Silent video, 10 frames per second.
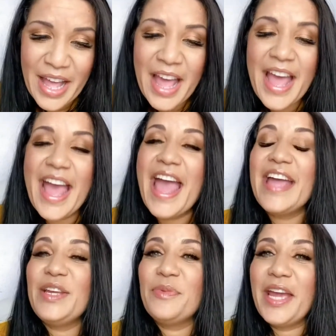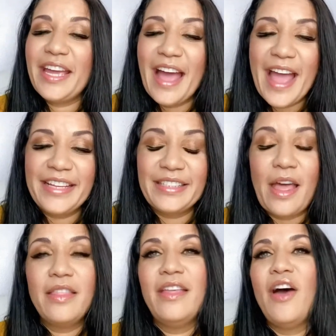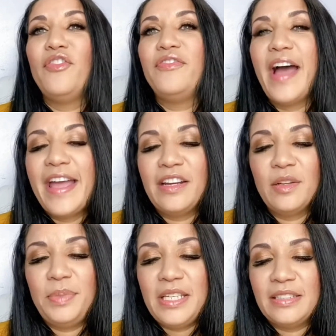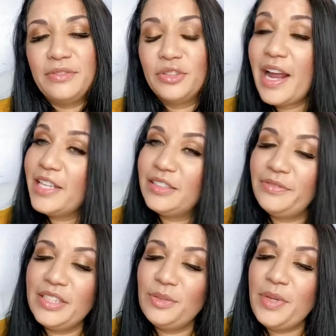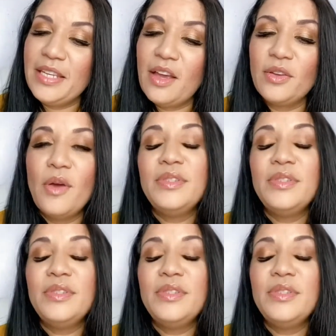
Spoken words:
Anyway, guys, the final piece of trash of this week goes to the